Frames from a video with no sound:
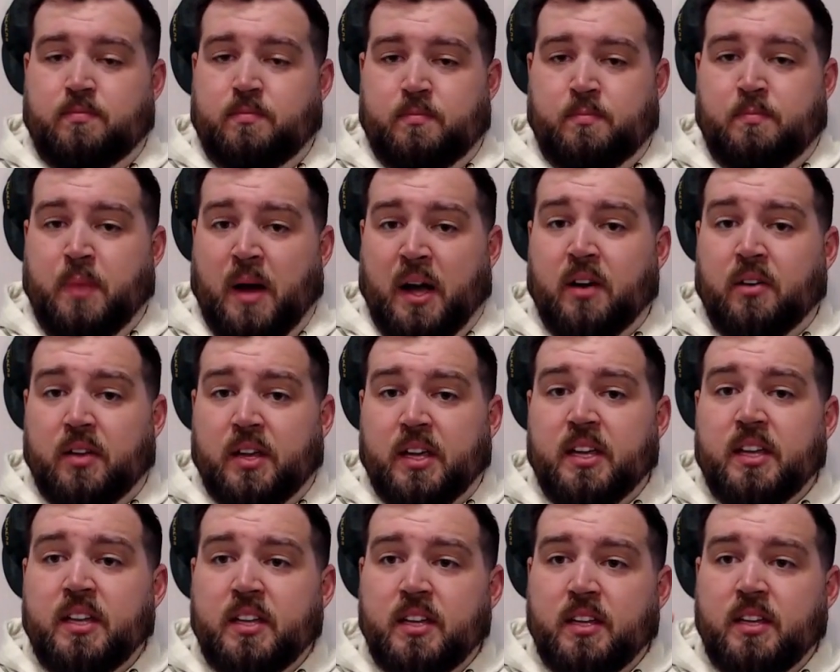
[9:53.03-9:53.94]

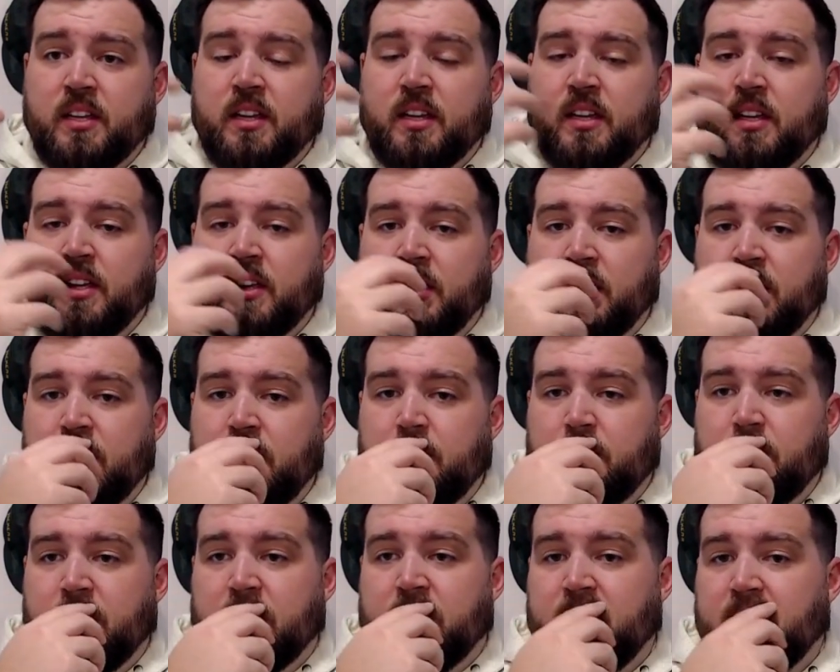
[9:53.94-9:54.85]
barely,
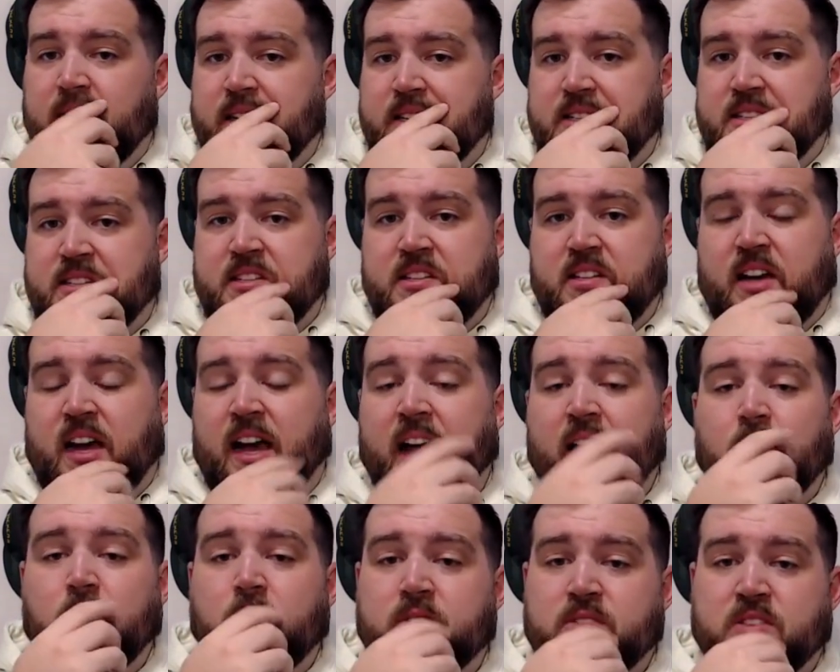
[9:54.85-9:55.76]
because
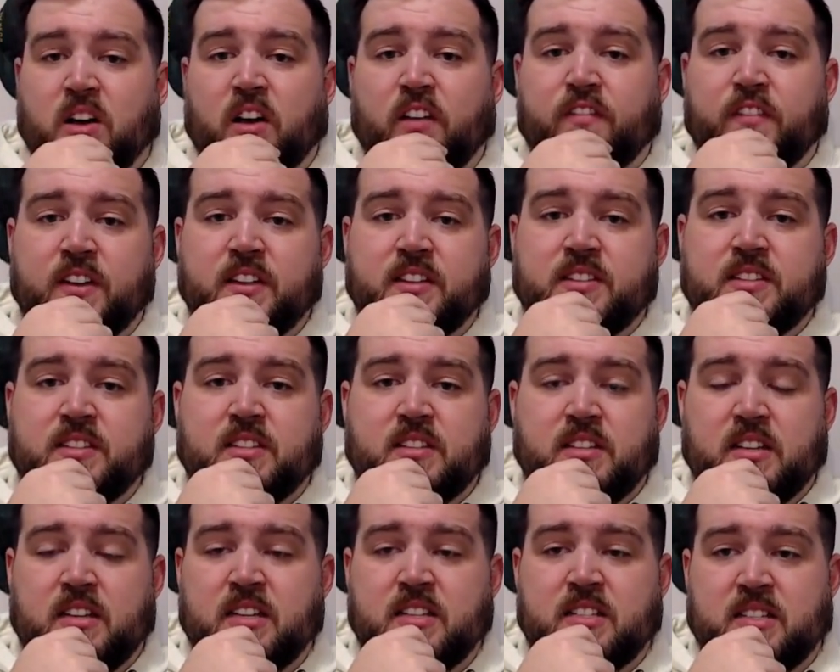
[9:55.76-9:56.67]
Iowa's offense
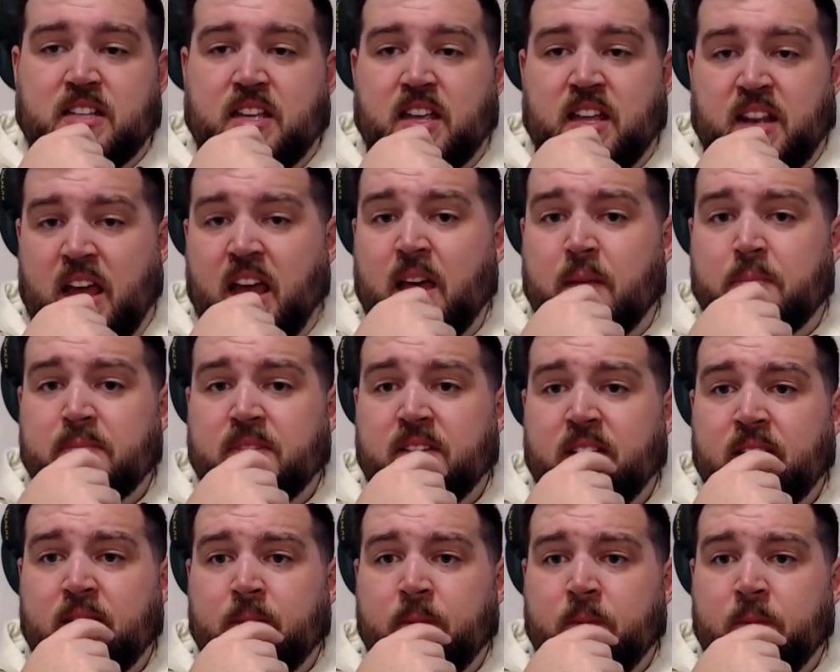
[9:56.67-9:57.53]
is inept.